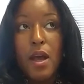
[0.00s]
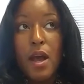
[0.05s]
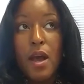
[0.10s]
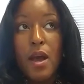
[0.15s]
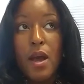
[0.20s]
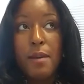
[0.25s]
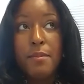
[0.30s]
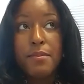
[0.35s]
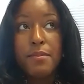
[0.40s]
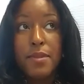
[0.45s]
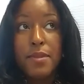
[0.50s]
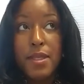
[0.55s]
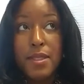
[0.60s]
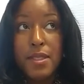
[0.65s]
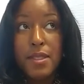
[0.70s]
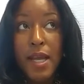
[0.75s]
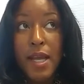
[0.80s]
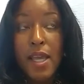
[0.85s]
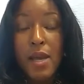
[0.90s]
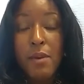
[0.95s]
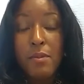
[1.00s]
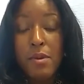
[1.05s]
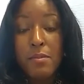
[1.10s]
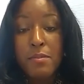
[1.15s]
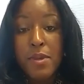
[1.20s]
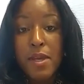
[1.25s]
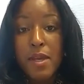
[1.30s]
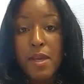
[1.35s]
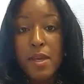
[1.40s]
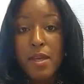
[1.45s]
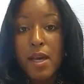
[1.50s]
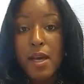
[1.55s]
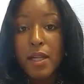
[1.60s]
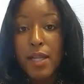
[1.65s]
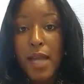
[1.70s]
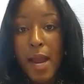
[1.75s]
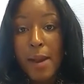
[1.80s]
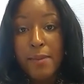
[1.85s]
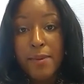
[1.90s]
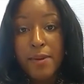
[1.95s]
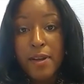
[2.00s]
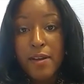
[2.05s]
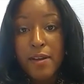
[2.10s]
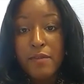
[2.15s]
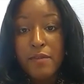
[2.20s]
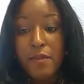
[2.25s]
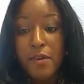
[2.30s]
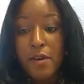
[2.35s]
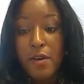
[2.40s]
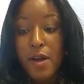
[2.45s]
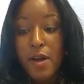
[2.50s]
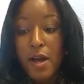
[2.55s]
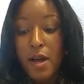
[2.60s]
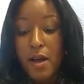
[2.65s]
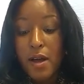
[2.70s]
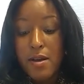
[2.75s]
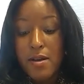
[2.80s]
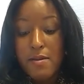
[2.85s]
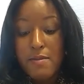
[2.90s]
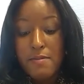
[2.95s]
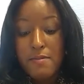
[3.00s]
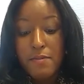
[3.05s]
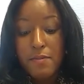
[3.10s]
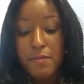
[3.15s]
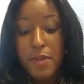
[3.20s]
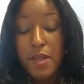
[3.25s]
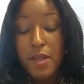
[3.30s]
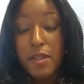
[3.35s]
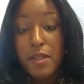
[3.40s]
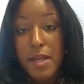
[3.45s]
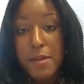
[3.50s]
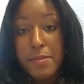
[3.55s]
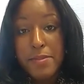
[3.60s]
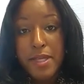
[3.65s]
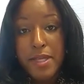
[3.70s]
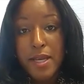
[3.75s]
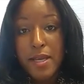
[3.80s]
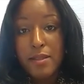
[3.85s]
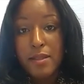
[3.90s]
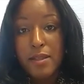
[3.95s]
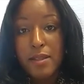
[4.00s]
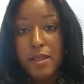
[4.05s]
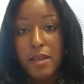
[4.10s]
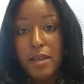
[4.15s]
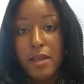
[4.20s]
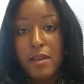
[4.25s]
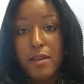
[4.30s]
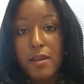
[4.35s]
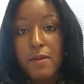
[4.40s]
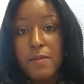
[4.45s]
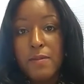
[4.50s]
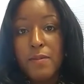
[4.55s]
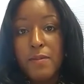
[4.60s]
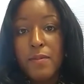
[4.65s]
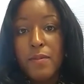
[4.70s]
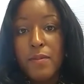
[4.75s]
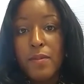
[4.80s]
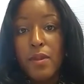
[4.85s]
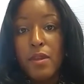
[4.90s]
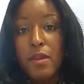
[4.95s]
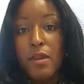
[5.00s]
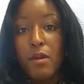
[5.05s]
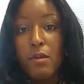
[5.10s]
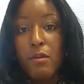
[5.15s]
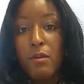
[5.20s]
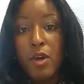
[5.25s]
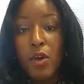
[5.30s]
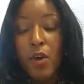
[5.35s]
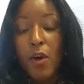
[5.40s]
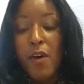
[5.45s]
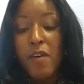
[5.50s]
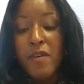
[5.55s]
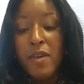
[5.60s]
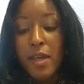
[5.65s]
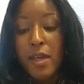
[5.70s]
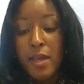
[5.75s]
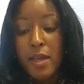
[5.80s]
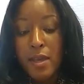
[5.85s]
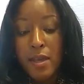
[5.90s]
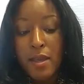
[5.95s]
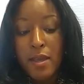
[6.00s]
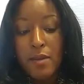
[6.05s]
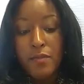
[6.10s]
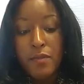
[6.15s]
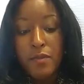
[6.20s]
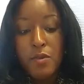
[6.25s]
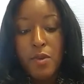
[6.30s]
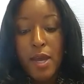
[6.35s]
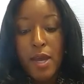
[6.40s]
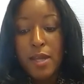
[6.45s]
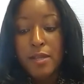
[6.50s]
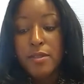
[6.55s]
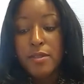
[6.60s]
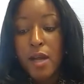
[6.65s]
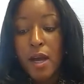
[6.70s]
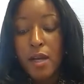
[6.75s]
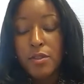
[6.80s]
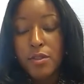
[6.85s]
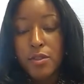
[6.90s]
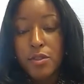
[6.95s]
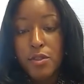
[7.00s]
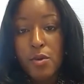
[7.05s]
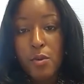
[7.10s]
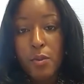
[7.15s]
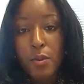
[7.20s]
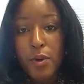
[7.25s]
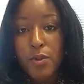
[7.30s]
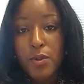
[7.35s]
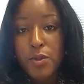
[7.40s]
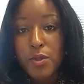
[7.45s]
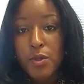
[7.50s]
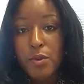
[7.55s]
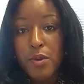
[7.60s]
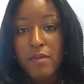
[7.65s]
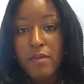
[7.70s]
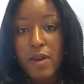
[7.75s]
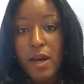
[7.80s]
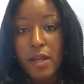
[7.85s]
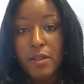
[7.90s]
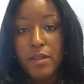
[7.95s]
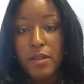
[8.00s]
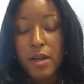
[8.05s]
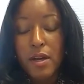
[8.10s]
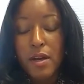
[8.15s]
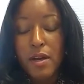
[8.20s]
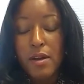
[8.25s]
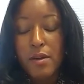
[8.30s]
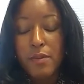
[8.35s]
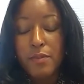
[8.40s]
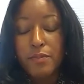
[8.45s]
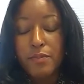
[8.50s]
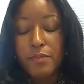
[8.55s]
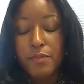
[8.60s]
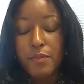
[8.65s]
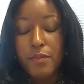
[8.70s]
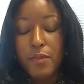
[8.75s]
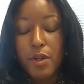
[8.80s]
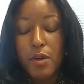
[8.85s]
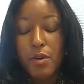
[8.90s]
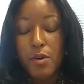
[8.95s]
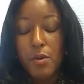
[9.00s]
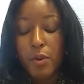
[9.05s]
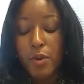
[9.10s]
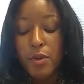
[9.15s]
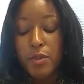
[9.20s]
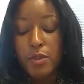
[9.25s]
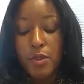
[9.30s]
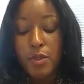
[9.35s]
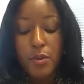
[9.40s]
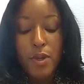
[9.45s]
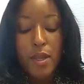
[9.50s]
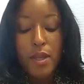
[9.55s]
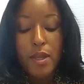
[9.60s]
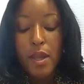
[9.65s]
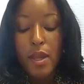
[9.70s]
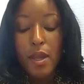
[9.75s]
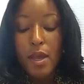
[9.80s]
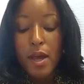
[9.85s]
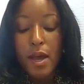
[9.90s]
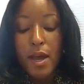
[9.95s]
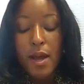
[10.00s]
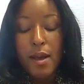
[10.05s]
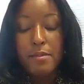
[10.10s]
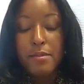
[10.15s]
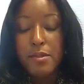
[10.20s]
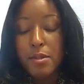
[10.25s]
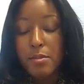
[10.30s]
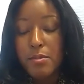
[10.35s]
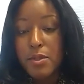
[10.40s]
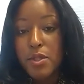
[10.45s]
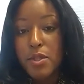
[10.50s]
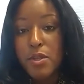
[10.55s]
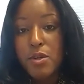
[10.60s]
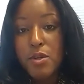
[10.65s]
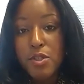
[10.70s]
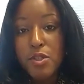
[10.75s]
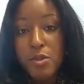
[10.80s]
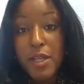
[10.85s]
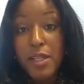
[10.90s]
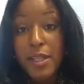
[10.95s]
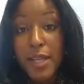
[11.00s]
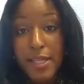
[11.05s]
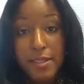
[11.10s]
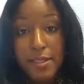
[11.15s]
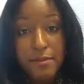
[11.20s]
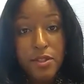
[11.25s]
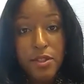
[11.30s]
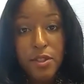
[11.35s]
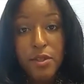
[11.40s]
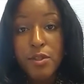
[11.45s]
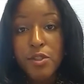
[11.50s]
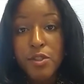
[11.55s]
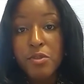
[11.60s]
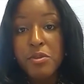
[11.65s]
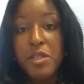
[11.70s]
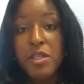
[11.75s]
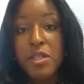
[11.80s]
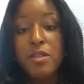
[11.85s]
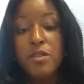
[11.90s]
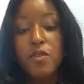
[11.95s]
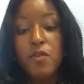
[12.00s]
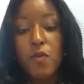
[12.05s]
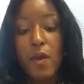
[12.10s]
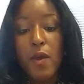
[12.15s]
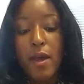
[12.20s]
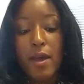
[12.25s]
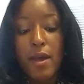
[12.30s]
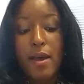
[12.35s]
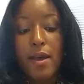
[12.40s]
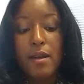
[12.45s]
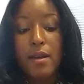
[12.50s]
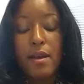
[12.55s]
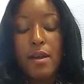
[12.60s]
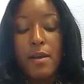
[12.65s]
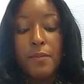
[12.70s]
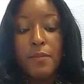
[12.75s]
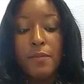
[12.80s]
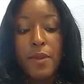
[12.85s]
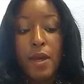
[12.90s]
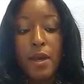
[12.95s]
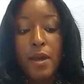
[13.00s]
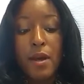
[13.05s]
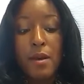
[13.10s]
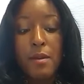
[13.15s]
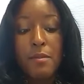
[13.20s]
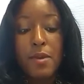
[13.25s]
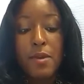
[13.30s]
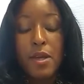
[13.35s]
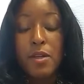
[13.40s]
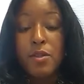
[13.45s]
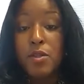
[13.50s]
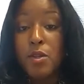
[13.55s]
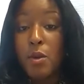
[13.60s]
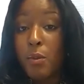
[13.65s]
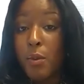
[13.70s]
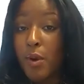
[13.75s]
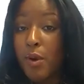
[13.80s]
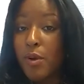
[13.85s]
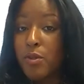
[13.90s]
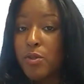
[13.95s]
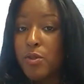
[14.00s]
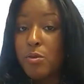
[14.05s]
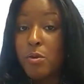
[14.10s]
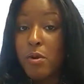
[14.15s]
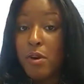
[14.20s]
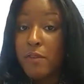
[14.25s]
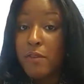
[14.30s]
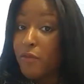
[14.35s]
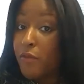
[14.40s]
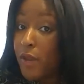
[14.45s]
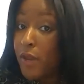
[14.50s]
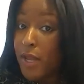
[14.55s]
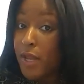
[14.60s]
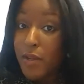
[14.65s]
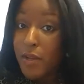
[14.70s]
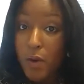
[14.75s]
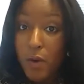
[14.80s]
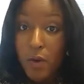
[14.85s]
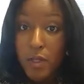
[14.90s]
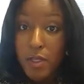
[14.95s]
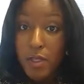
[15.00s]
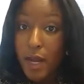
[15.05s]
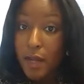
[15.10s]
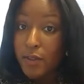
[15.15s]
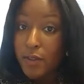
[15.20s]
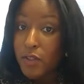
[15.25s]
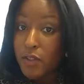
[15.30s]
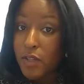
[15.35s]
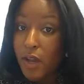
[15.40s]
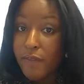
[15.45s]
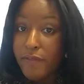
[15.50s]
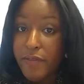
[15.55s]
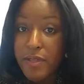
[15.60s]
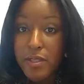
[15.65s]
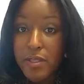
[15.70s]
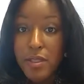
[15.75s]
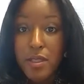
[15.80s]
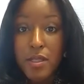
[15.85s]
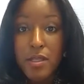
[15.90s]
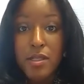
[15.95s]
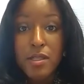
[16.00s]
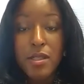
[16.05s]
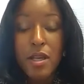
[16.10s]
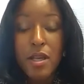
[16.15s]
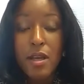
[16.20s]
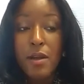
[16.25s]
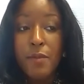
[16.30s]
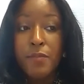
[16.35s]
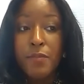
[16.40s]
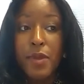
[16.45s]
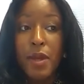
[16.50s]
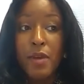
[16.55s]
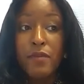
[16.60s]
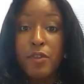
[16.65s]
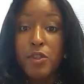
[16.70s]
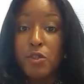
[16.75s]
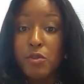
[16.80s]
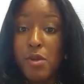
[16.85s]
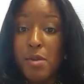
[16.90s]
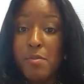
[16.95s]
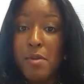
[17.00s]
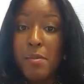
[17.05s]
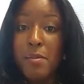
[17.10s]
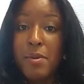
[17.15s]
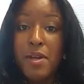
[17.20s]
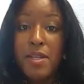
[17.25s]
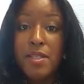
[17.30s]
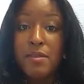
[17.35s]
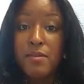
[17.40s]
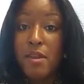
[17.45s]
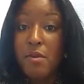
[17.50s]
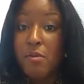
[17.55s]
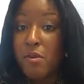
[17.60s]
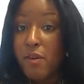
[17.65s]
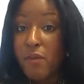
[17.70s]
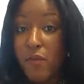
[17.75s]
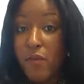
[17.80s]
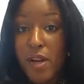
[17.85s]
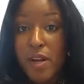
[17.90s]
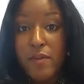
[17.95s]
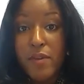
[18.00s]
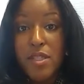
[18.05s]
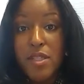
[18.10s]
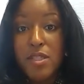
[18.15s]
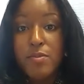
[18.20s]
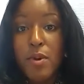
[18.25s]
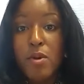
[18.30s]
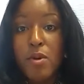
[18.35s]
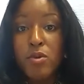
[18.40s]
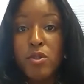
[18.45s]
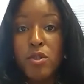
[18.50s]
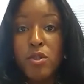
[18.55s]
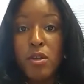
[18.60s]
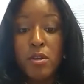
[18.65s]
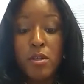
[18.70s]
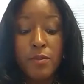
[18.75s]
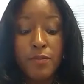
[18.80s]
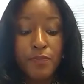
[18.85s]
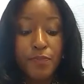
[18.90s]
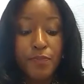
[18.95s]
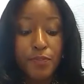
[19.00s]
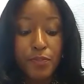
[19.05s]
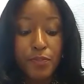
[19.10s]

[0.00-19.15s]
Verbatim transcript: Um, the second would be collaborative um, claims handling. When COVID hit, you had doctors who weren't doing well. Um, who weren't doing um, some surgery, elective surgeries. You mm-hmm. had um, injured workers who were afraid to go to doctor's offices uh, for treatment because they were afraid of exposure.